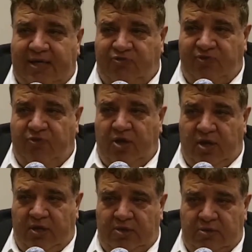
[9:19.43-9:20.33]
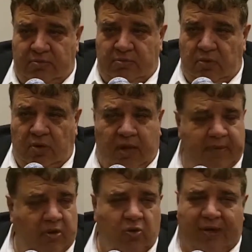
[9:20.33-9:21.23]
last fifty years. Mm-hmm. Okay, I
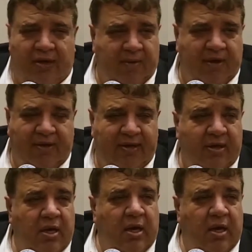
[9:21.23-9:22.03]
mean, no doubt about that.